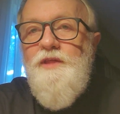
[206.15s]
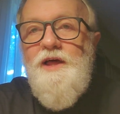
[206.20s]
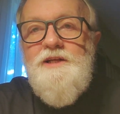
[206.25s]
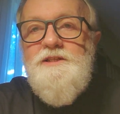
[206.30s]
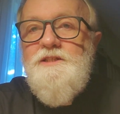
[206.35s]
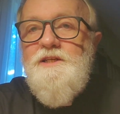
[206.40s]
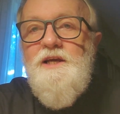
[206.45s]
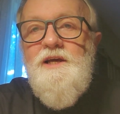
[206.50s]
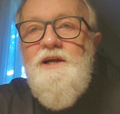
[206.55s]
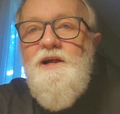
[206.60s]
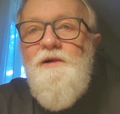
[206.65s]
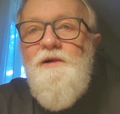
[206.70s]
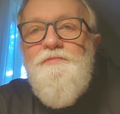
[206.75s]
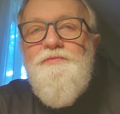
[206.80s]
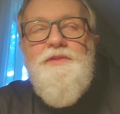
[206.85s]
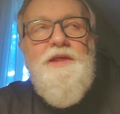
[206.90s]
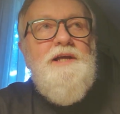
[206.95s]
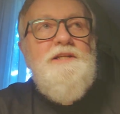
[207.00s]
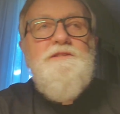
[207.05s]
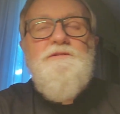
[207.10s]
That's
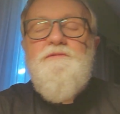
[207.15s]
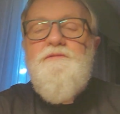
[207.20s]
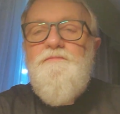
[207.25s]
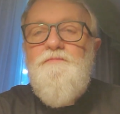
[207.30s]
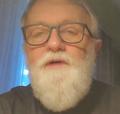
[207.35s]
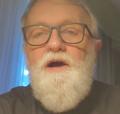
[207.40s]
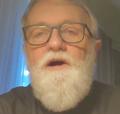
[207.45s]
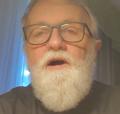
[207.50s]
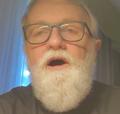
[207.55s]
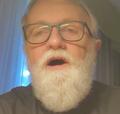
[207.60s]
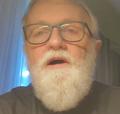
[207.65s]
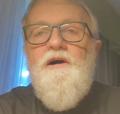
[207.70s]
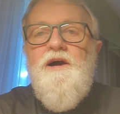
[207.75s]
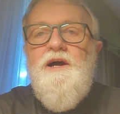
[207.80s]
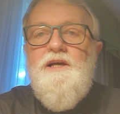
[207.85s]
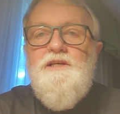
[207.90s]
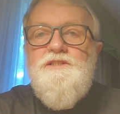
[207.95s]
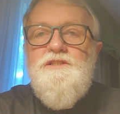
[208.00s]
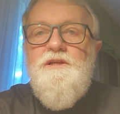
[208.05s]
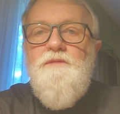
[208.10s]
that's a lot
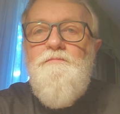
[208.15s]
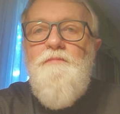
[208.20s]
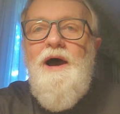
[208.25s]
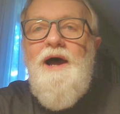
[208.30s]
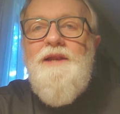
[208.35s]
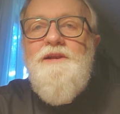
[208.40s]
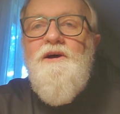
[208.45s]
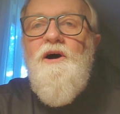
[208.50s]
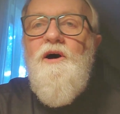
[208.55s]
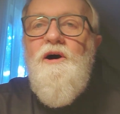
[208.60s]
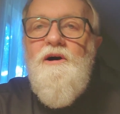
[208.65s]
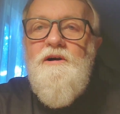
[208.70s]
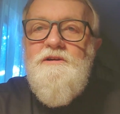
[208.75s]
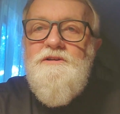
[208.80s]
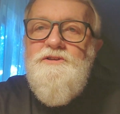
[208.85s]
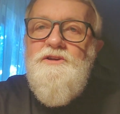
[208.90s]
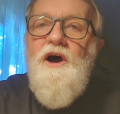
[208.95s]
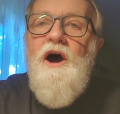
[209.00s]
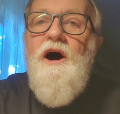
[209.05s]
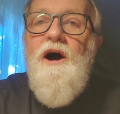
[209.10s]
less than my
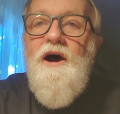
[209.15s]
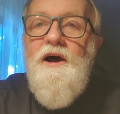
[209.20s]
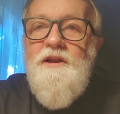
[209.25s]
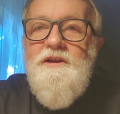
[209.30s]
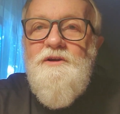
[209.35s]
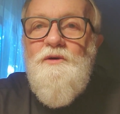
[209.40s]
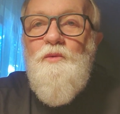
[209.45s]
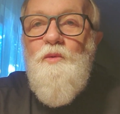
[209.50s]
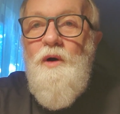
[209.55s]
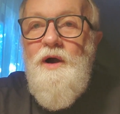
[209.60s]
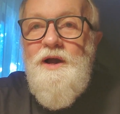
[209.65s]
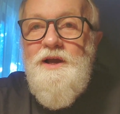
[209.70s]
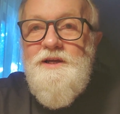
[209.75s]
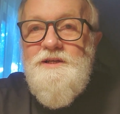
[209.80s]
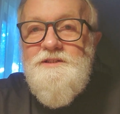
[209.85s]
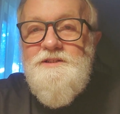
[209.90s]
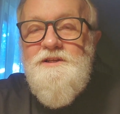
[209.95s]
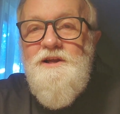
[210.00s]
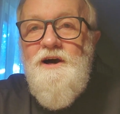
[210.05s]
dog, Dot, weighs.